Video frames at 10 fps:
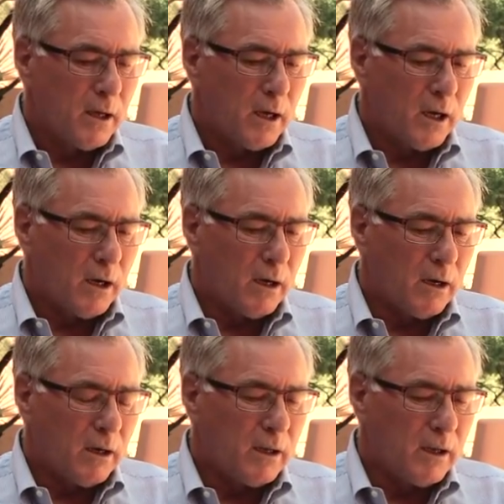
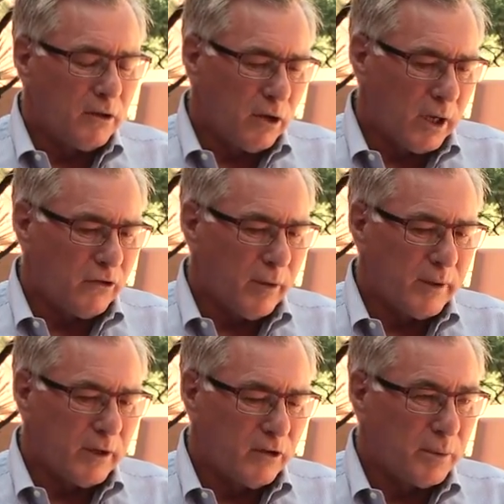Not something
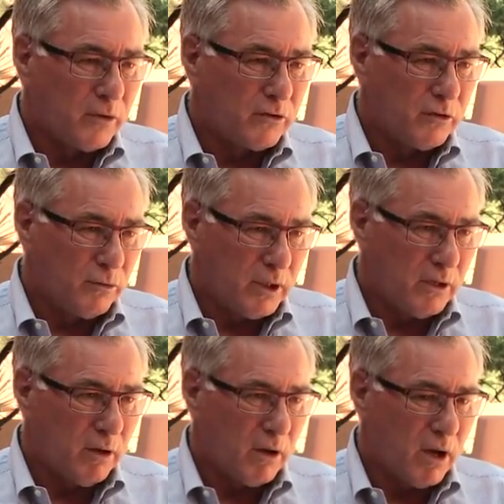I spoke to in the
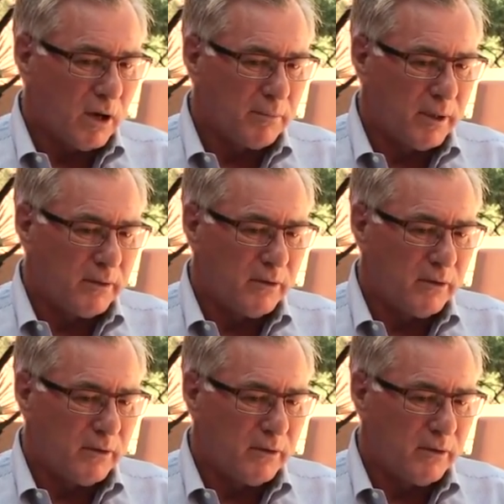talk, but